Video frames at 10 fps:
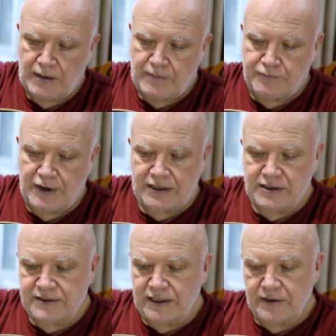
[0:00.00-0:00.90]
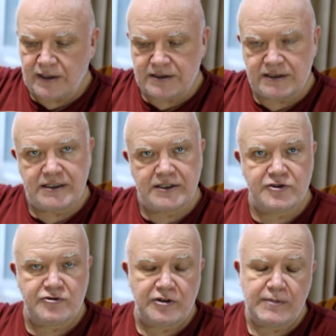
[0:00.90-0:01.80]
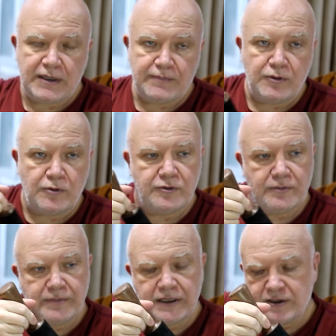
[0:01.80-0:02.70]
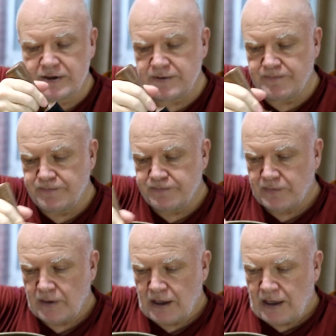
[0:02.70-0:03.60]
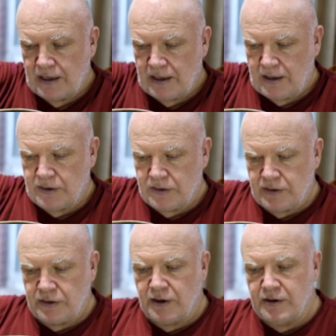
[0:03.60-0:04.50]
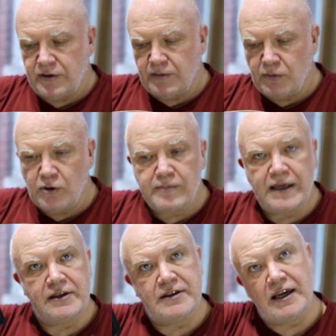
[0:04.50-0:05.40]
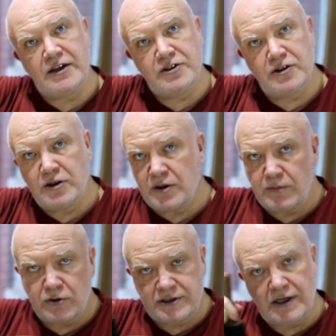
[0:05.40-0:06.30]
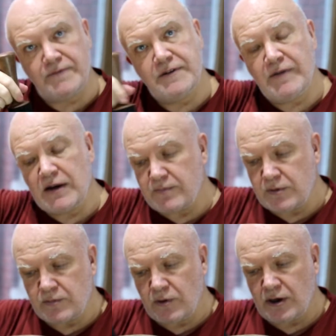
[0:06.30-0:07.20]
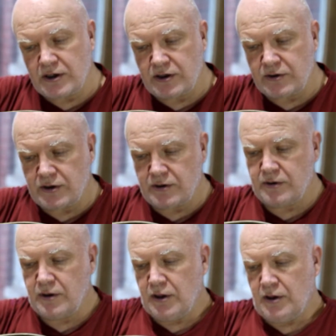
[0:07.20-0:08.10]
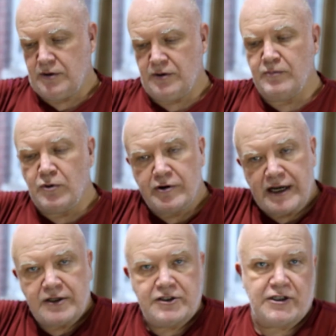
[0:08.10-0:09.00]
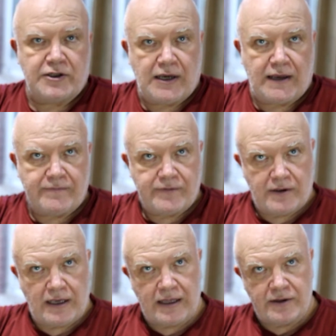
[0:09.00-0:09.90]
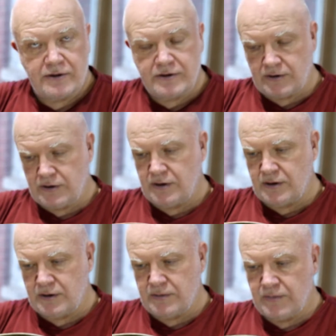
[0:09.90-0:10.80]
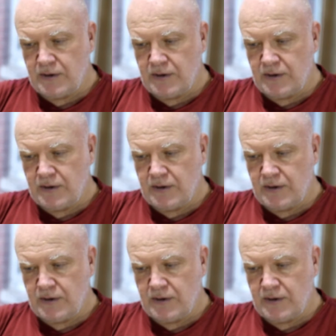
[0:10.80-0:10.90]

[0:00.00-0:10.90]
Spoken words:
practicing this is extremely important, because the more meditation and the more self-development work you do, the more energy you have, and that